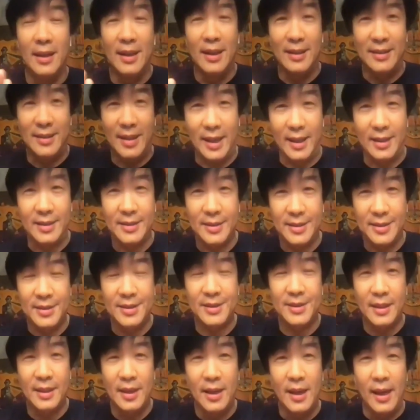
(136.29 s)

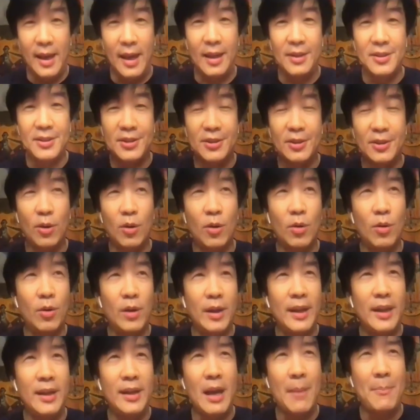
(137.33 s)
tests. And so
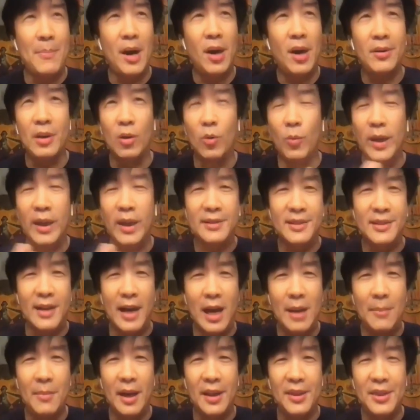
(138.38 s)
in about a week's
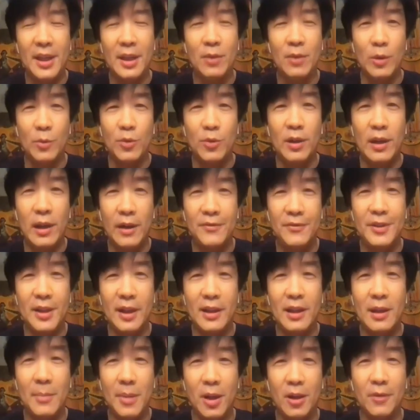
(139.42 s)
time, I think we would have
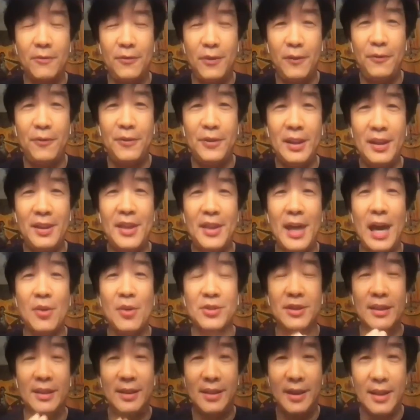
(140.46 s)
done about
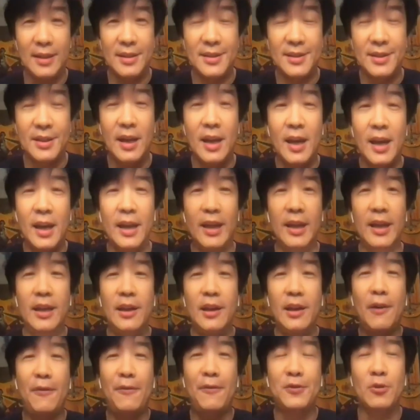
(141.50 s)
50,000 tests,
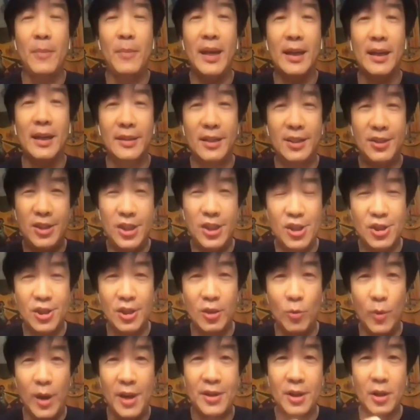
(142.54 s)
enough to make a
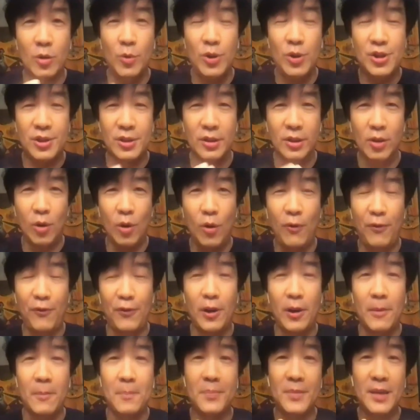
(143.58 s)
decision whether we should go
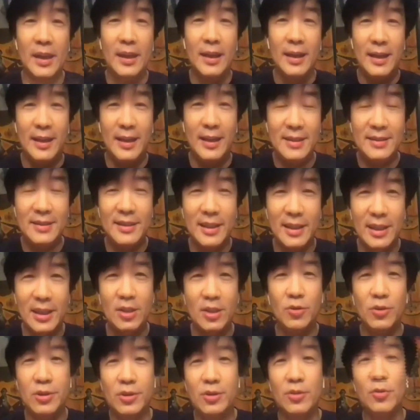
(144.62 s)
from
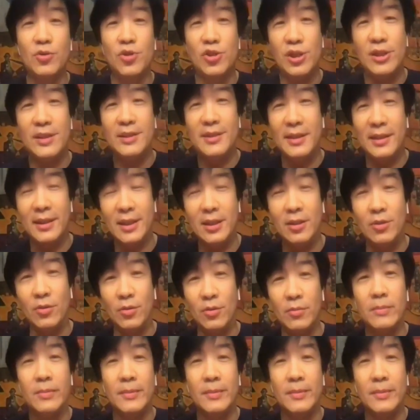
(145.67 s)
ECQ to GCQ.